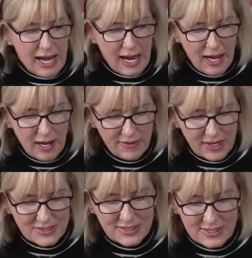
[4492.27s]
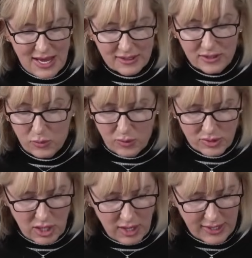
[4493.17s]
That's exactly what we're
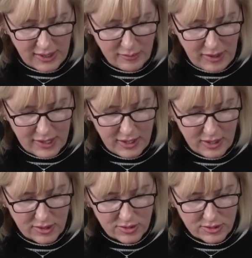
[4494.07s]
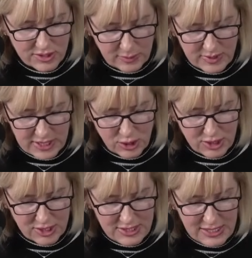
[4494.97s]
talking about here under
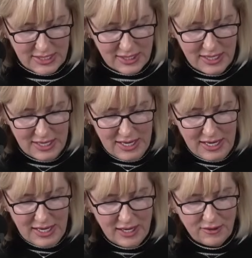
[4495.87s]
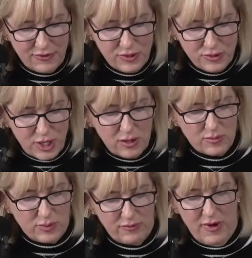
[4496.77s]
subsection D. If you
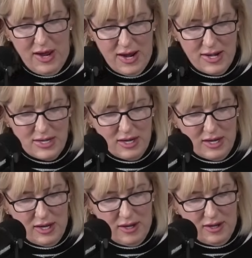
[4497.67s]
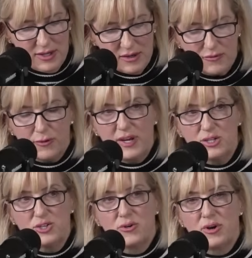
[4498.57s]
don't provide the
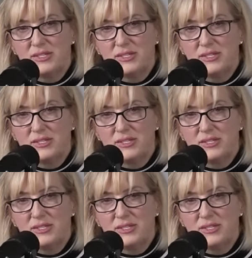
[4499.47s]
information or